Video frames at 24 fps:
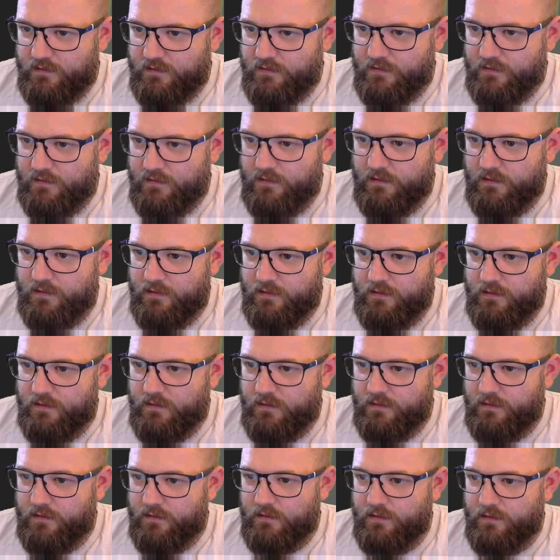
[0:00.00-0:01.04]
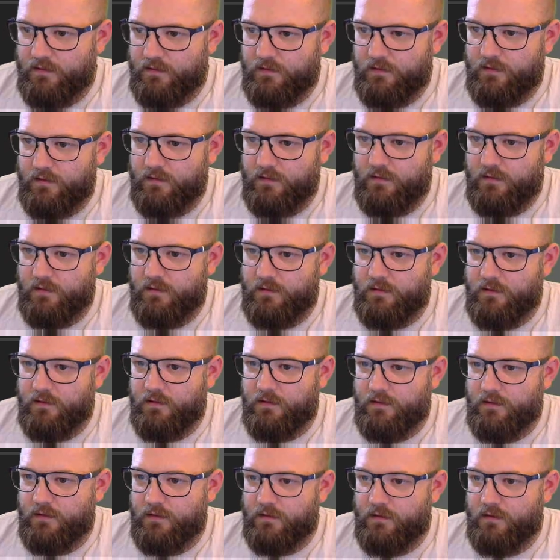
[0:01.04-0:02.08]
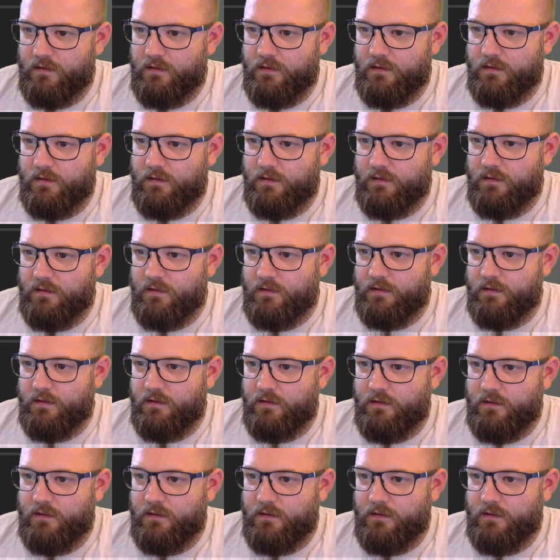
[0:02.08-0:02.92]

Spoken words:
(no one is talking)